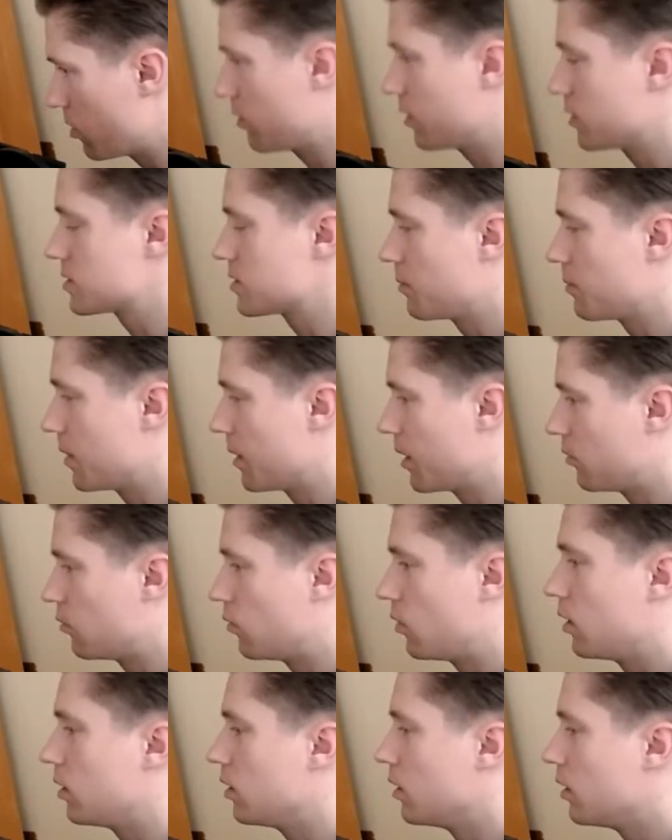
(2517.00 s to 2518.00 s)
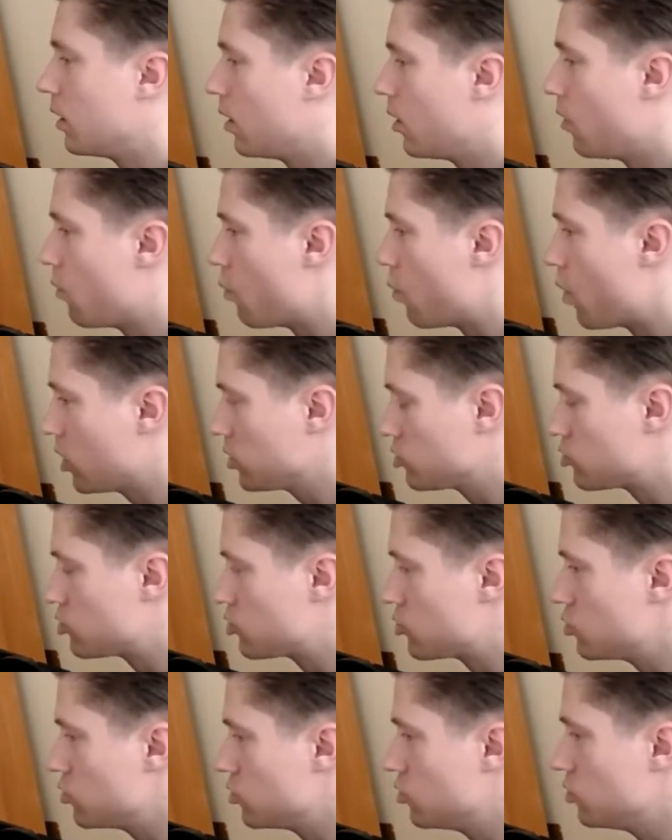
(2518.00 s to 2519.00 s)
curious about, well, what
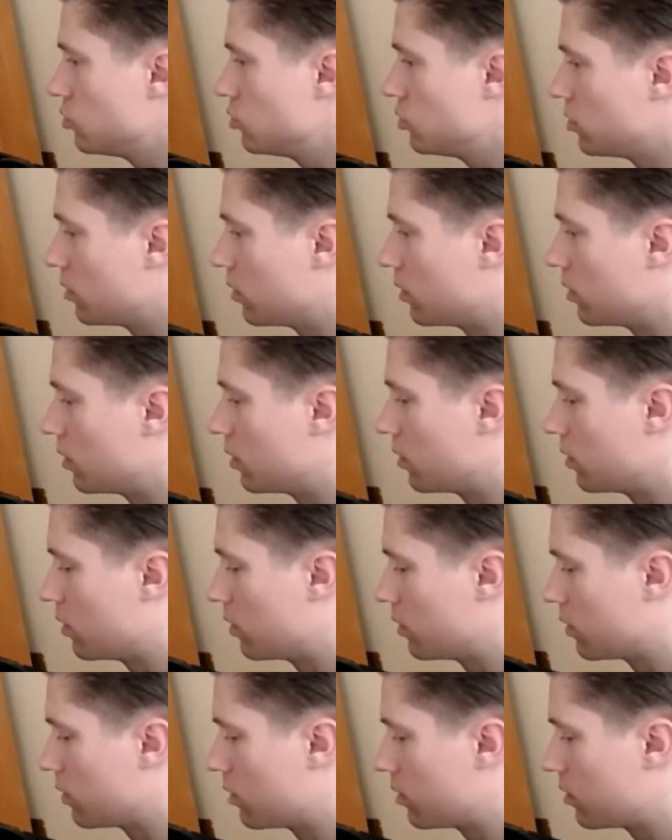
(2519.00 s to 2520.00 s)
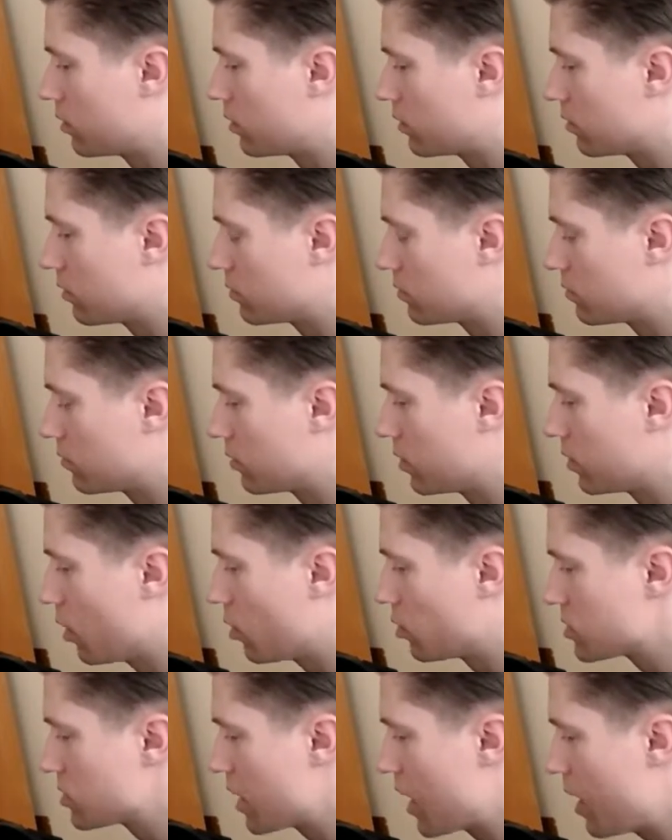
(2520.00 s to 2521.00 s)
do uh,
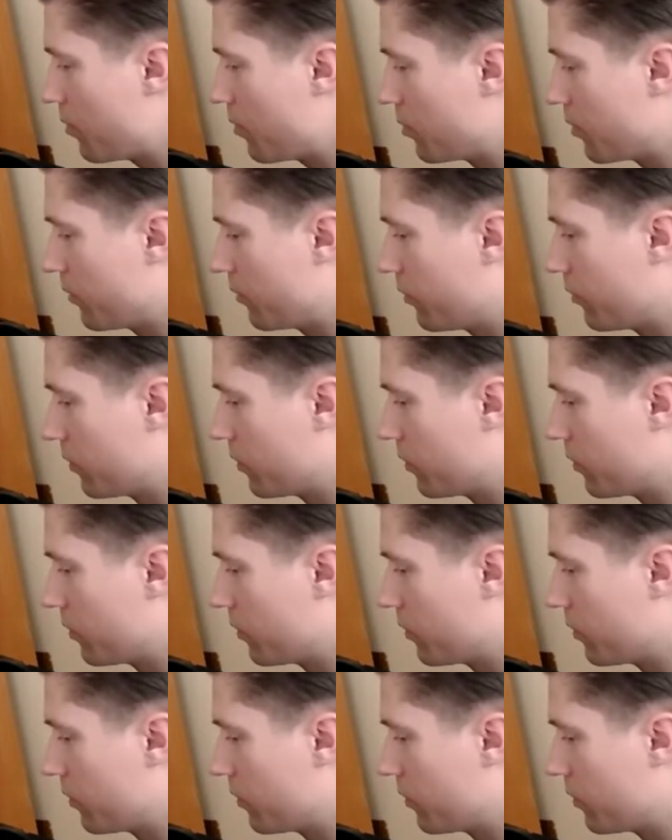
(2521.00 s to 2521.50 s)
those type of